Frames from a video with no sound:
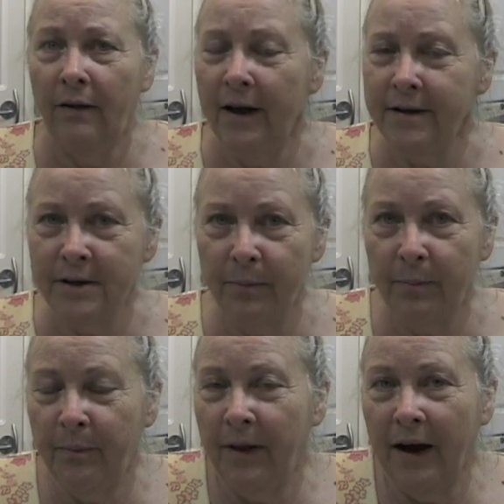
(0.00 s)
That's
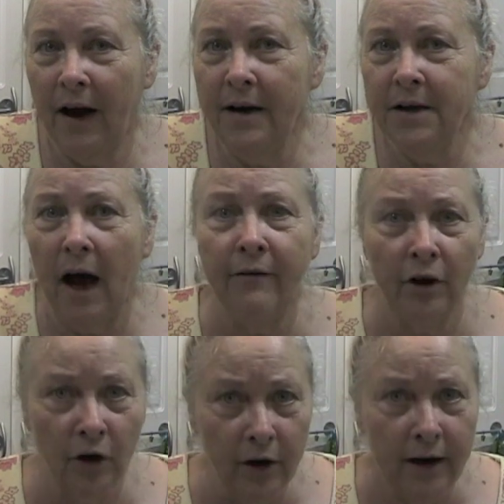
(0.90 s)
that kind of, I've
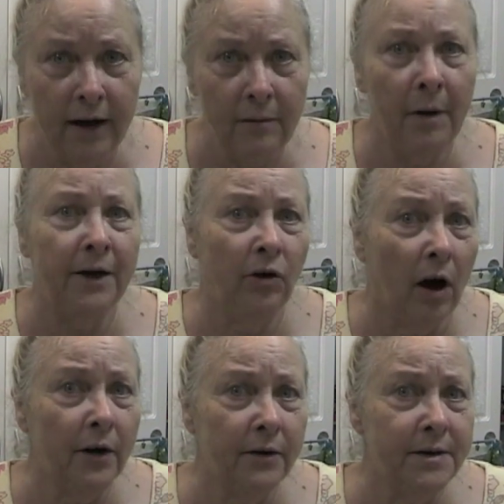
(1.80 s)
heard it. My
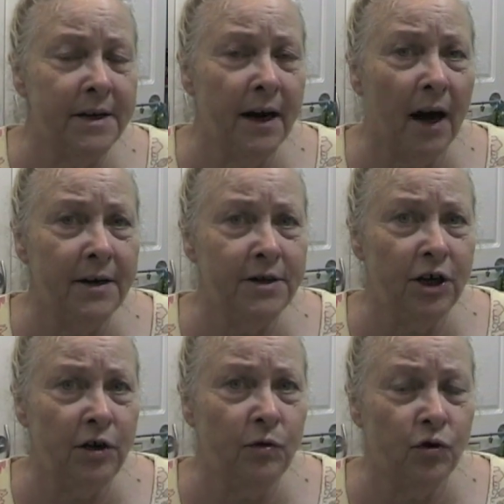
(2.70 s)
daughter is an I C
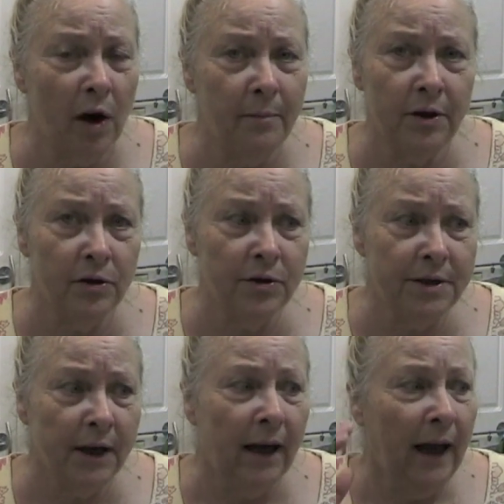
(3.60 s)
U trauma
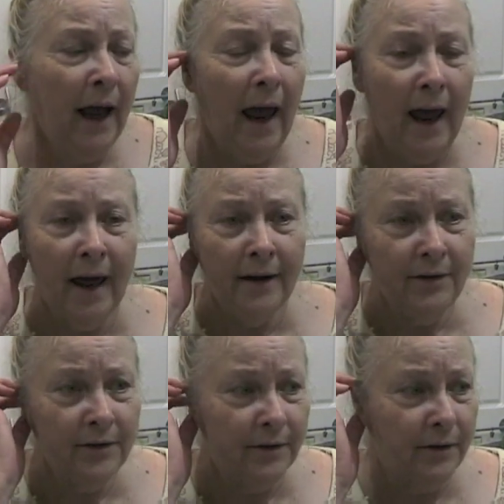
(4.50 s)
nurse,
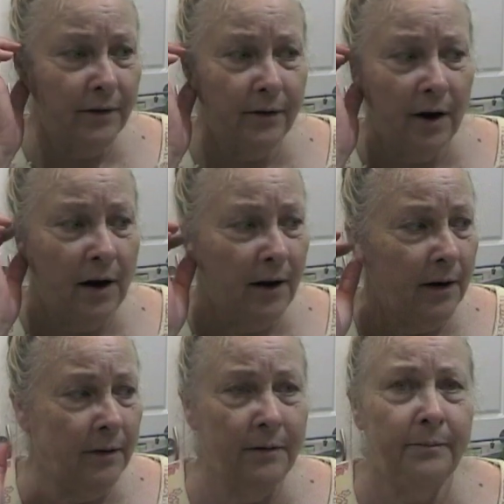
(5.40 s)
and,
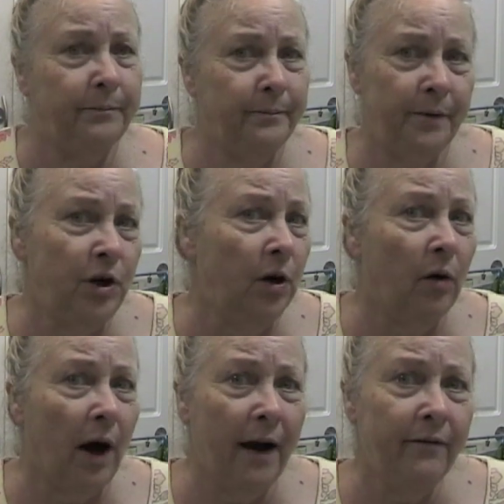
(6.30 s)
uh, you
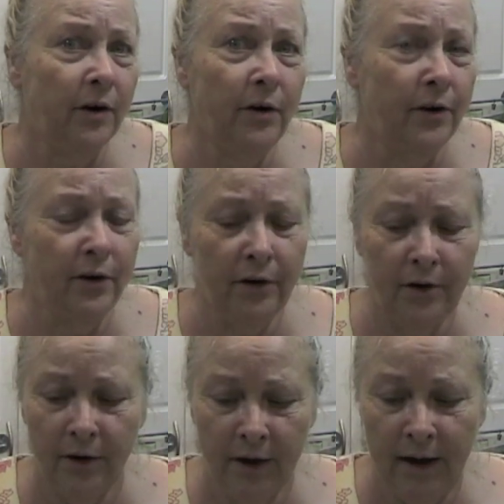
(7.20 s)
know, I've
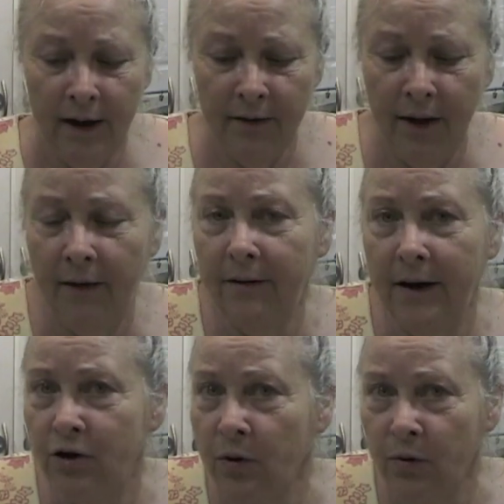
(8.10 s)
heard that
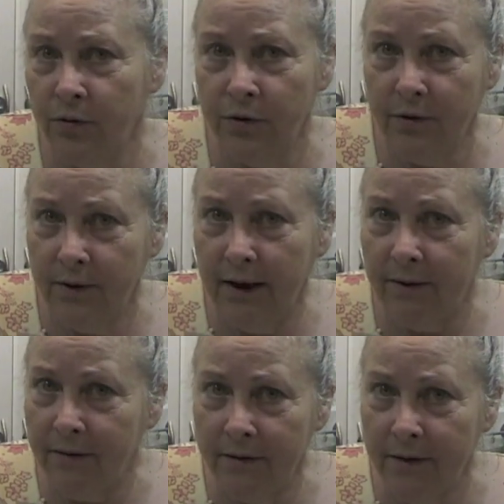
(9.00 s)
they don't
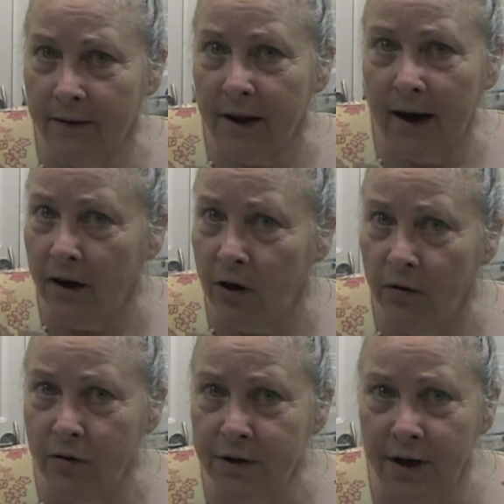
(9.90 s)
get the thank
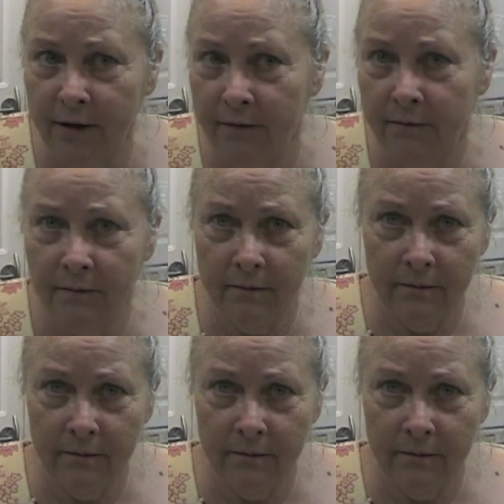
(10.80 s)
yous and